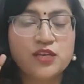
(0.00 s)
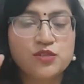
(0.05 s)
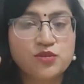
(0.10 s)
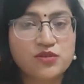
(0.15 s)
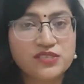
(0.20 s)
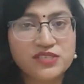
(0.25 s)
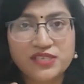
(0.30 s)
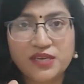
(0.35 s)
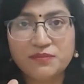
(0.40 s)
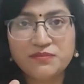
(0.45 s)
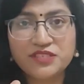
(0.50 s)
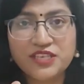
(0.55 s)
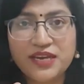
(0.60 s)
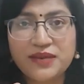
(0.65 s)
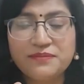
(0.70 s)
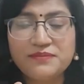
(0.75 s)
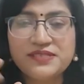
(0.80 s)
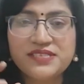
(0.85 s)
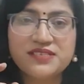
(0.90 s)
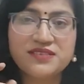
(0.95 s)
So
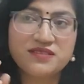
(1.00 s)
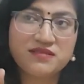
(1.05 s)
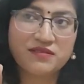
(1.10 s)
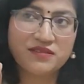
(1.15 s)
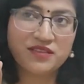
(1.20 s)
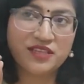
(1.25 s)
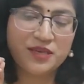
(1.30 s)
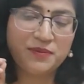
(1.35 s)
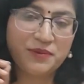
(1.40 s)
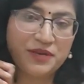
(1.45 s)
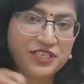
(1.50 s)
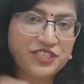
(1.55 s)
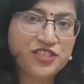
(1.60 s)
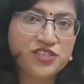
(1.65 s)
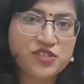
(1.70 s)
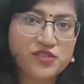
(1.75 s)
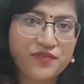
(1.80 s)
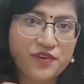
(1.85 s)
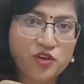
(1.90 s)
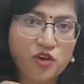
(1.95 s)
sometimes the
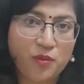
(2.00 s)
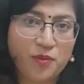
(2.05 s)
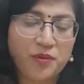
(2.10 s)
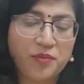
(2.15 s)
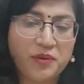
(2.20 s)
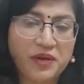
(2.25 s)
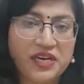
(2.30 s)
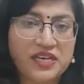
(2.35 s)
patients of ectopic